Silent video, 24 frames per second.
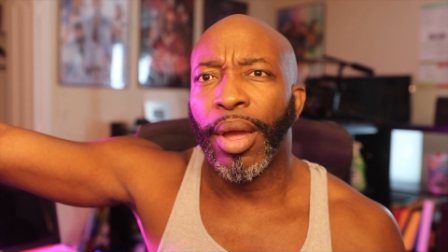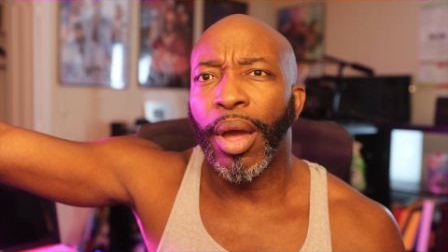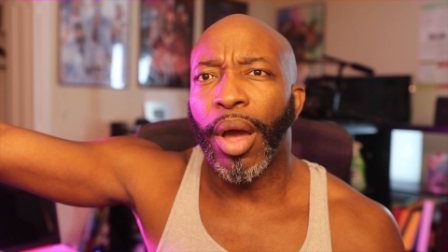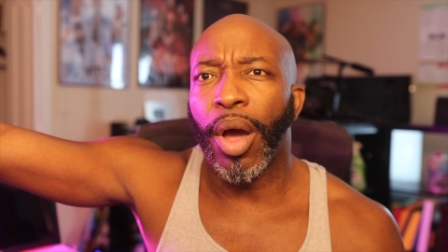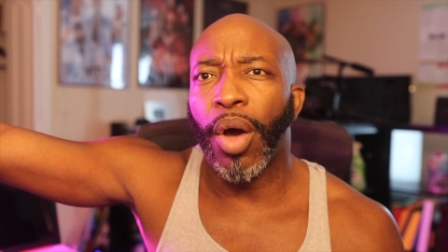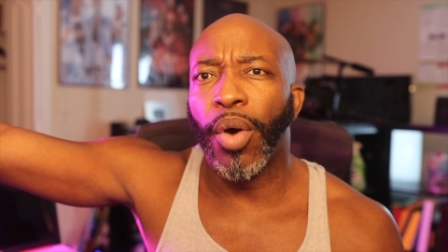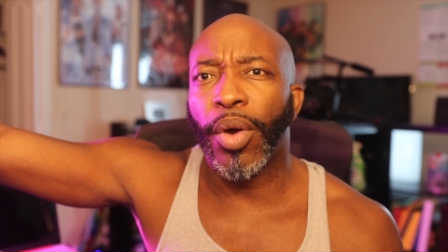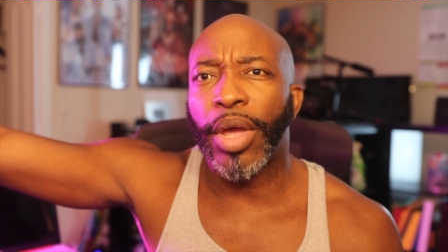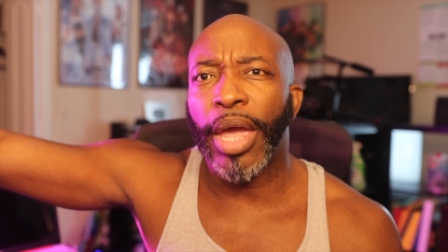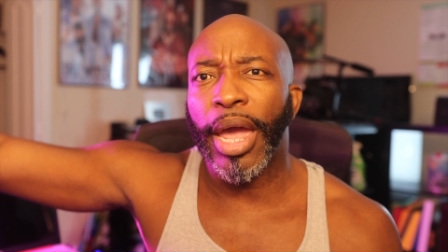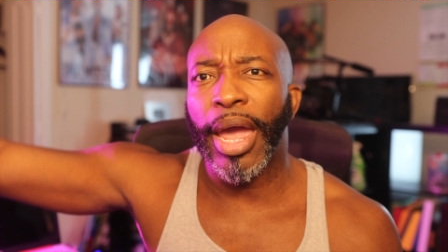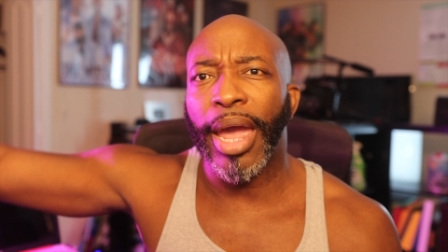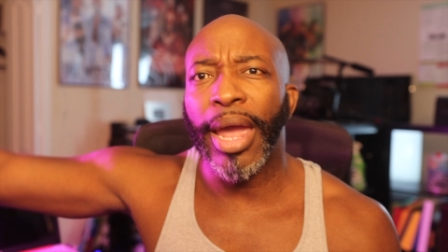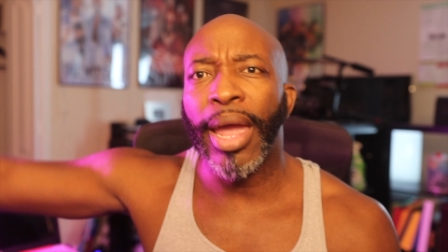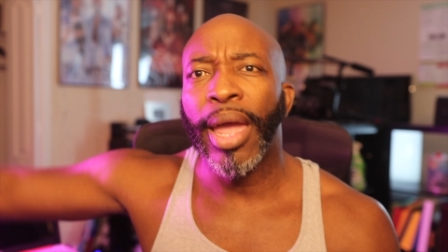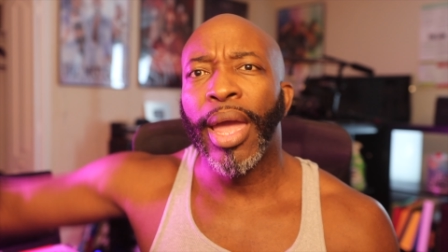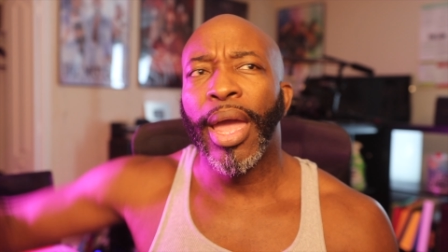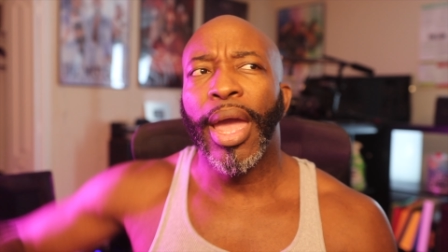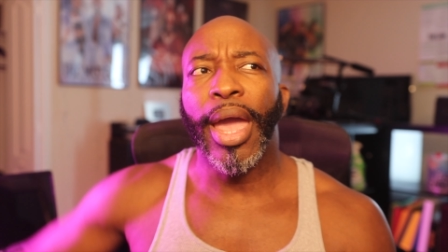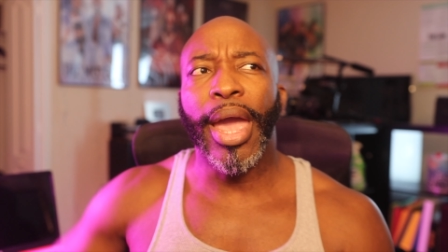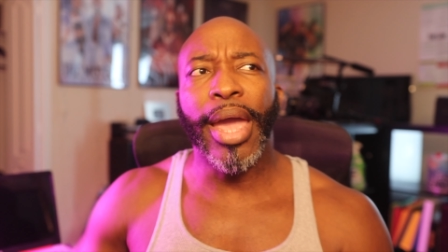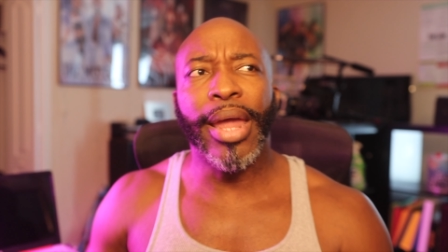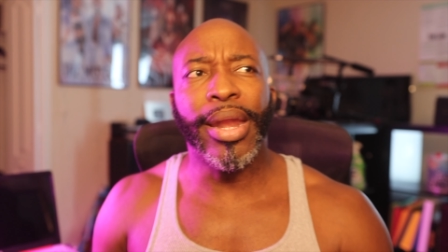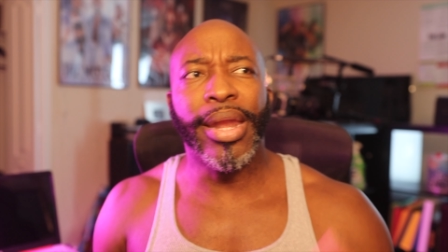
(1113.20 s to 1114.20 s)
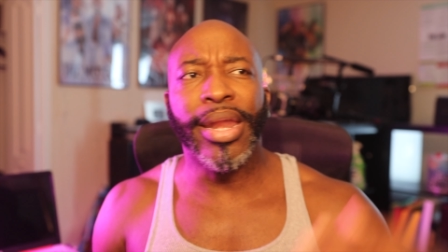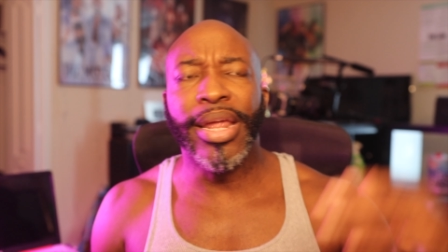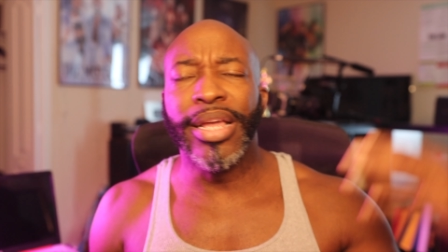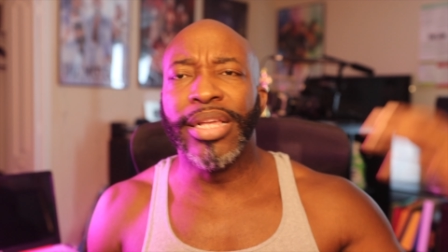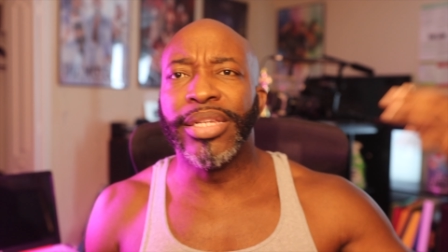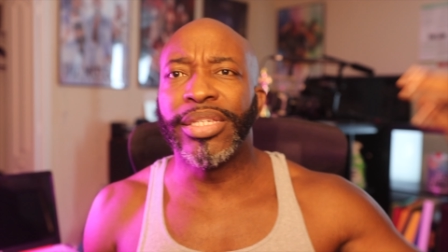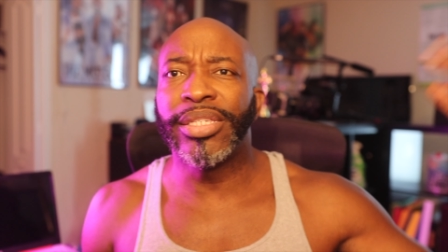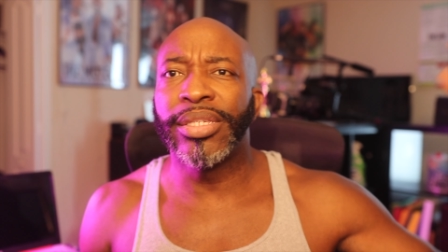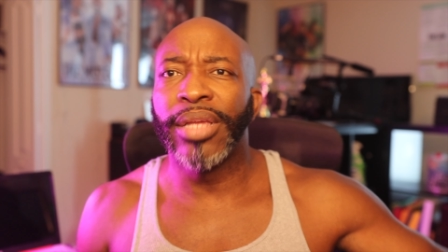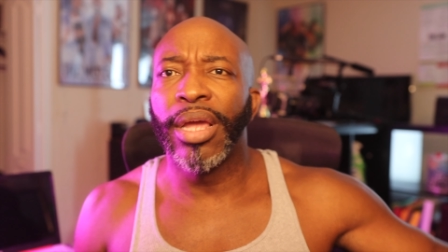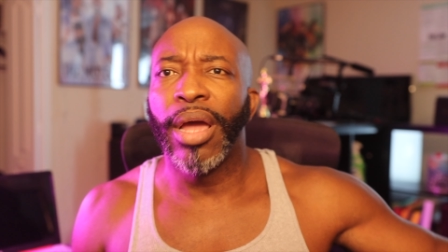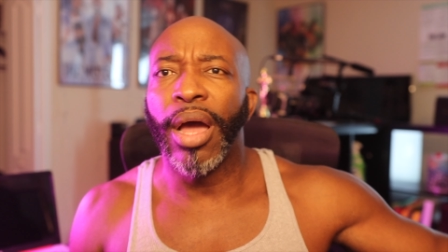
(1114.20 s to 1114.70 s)
okay, and
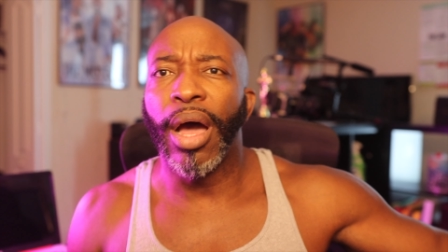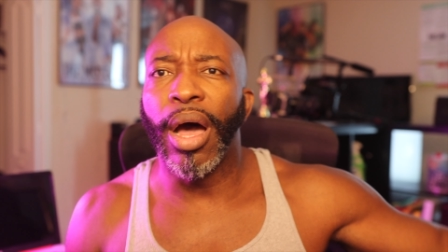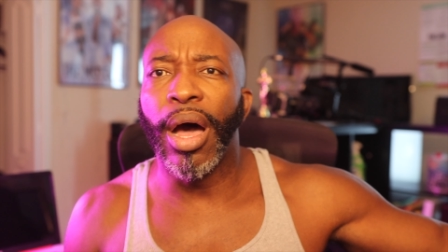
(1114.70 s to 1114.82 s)
this